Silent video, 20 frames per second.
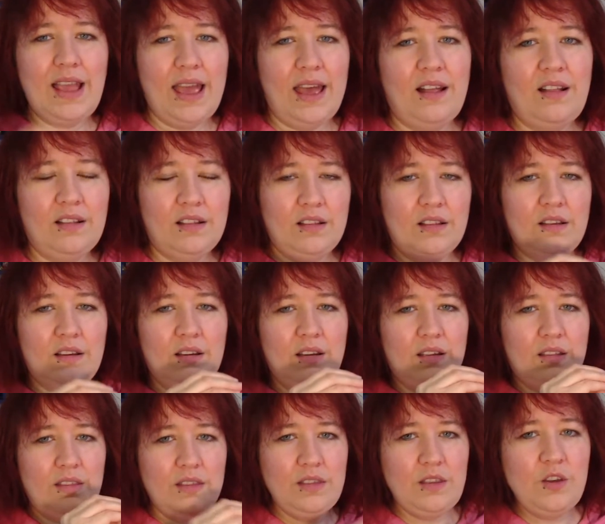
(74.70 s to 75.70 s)
tell
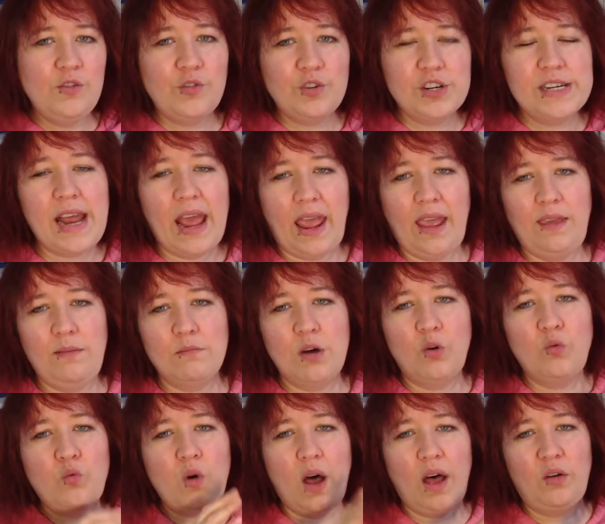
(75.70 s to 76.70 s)
your
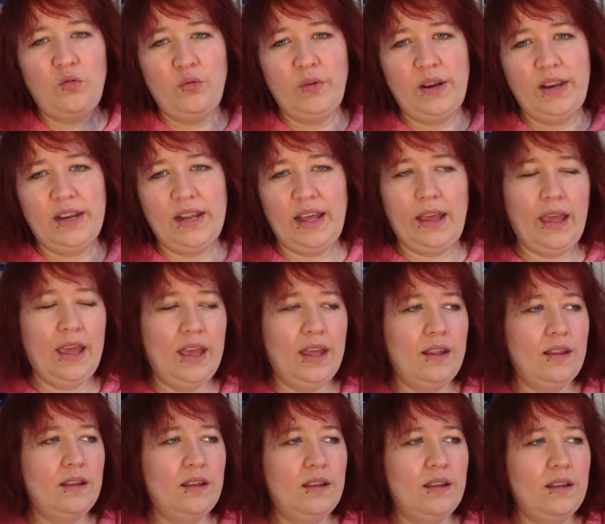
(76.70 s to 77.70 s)
name while reading it.